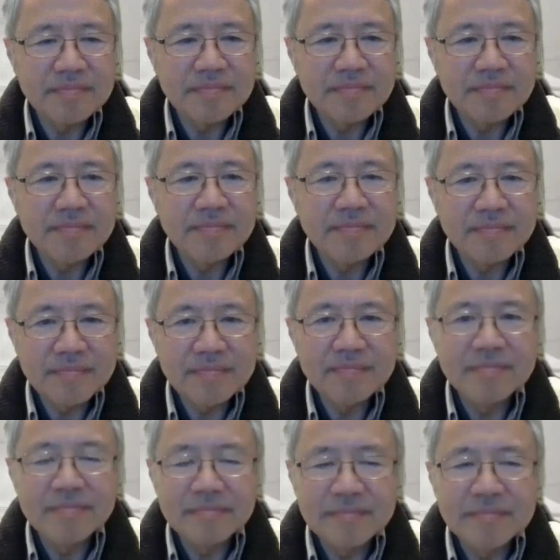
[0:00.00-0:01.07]

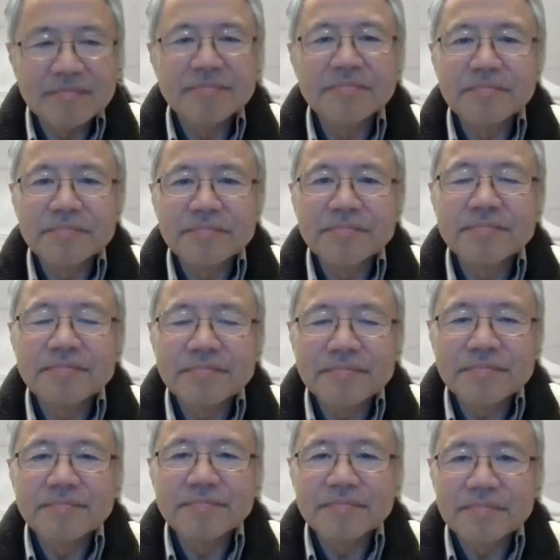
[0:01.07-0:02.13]

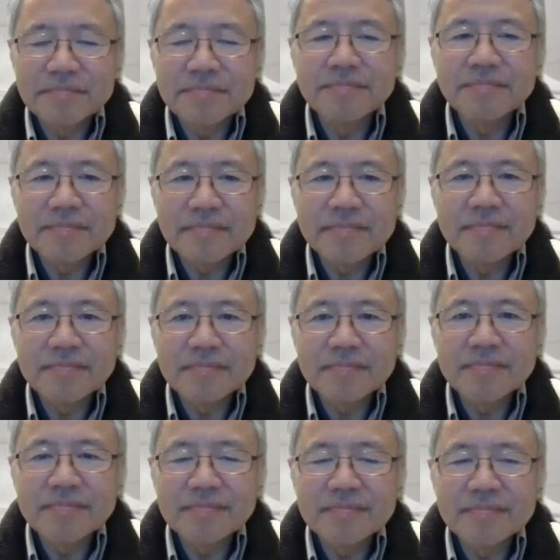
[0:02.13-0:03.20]

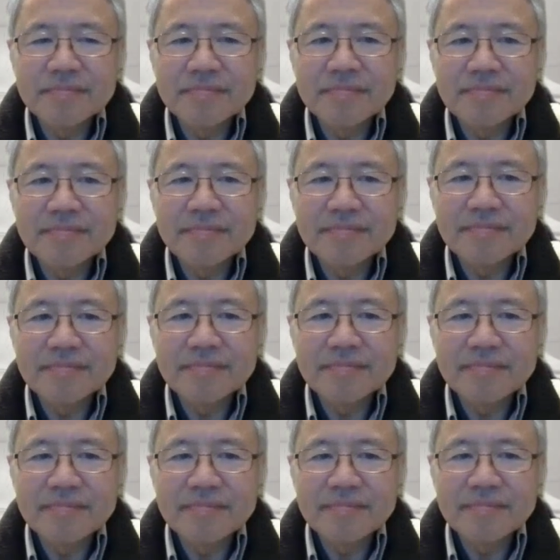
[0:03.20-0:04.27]

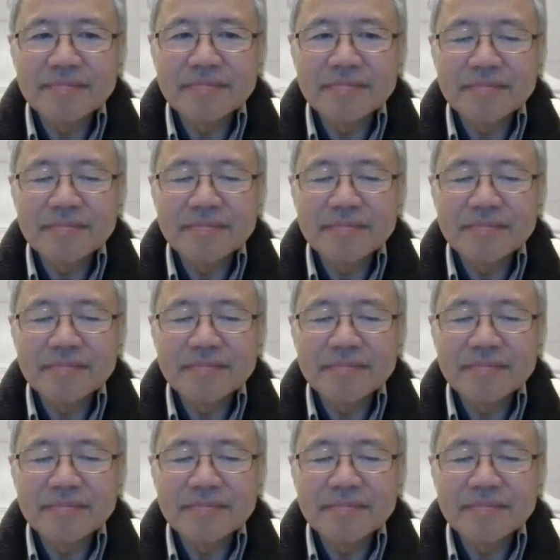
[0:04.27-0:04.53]
The person shown says nothing.